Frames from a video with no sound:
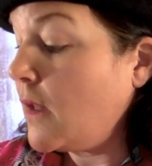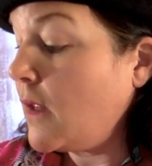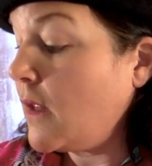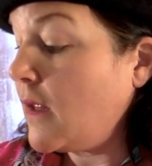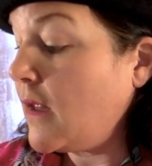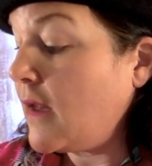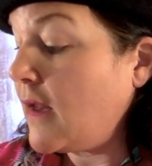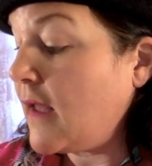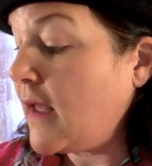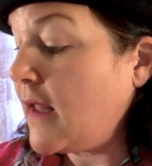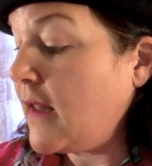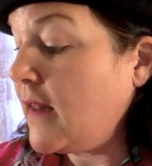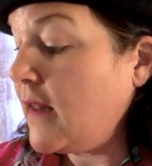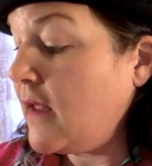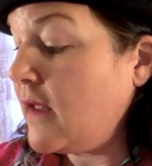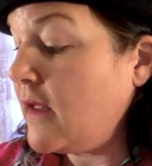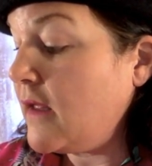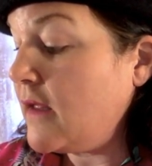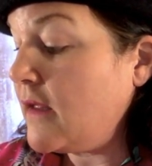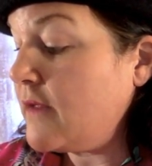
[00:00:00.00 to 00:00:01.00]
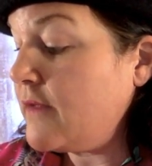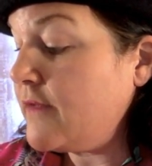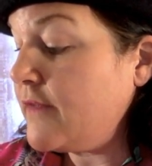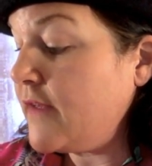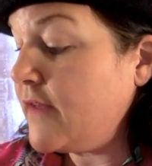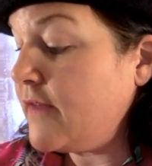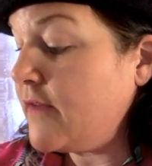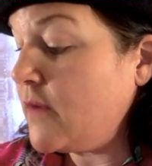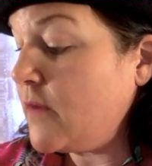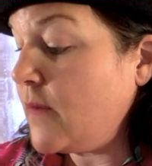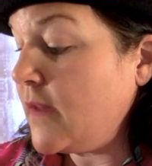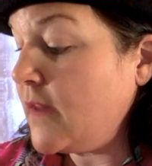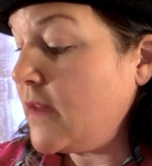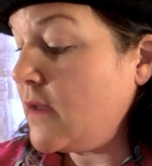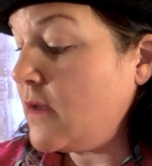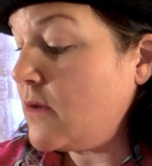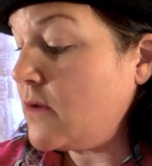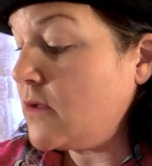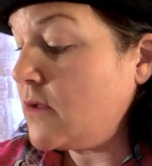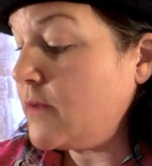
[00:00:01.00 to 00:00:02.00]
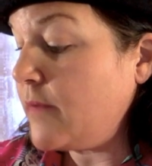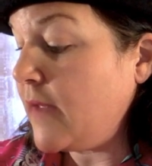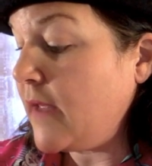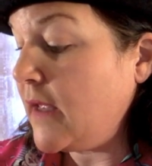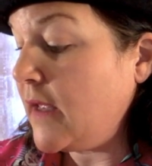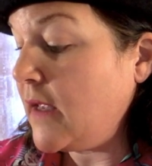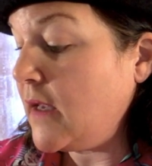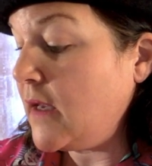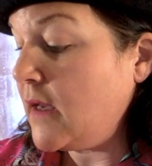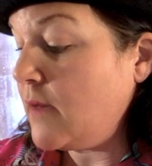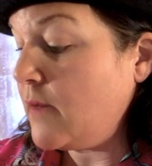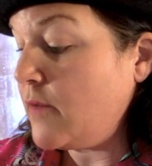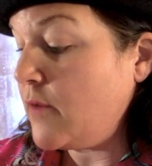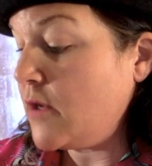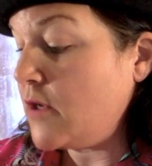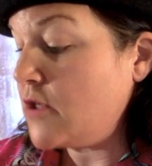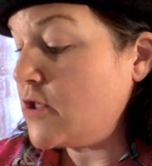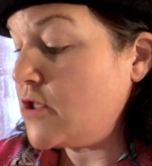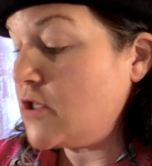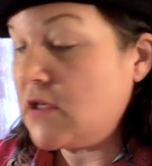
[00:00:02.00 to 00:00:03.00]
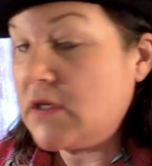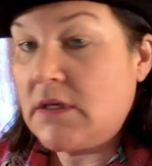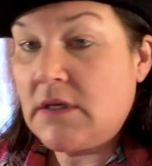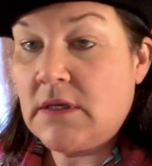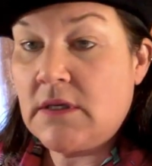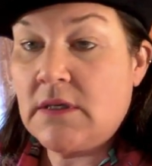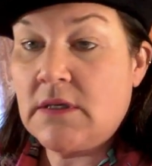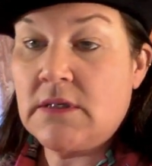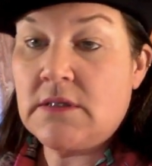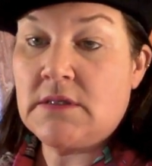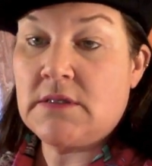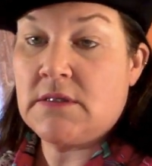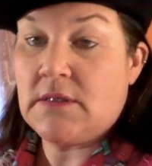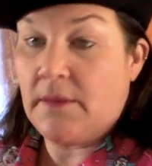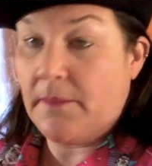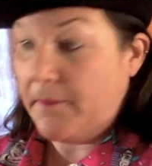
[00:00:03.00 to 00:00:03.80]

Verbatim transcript: And I love giving away the golden paintbrushes.